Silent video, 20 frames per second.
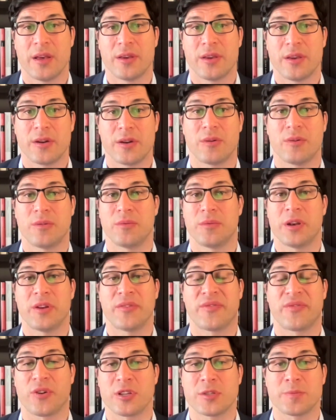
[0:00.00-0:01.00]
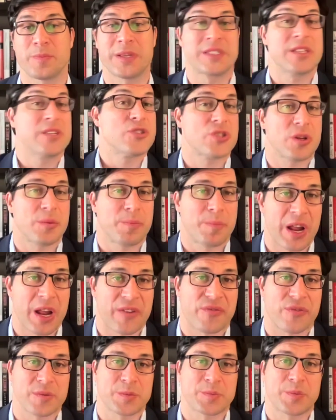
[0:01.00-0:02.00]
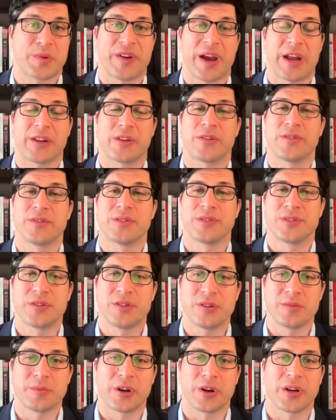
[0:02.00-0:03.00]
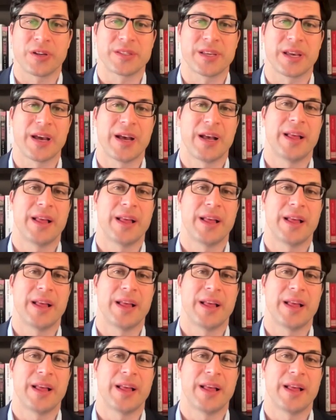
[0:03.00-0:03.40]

in the first place, digital platforms provide consumers